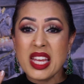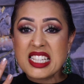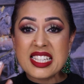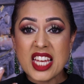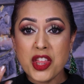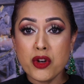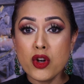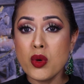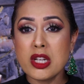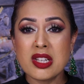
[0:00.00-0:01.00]

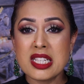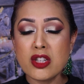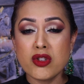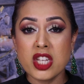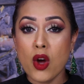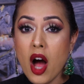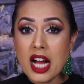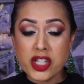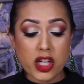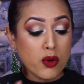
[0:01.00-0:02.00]
see-through and you can still see your
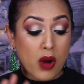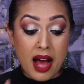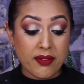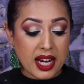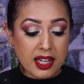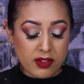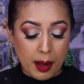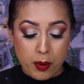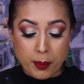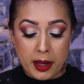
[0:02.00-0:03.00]
eyeshadow. Don't have any of
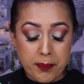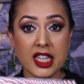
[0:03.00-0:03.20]
that problem.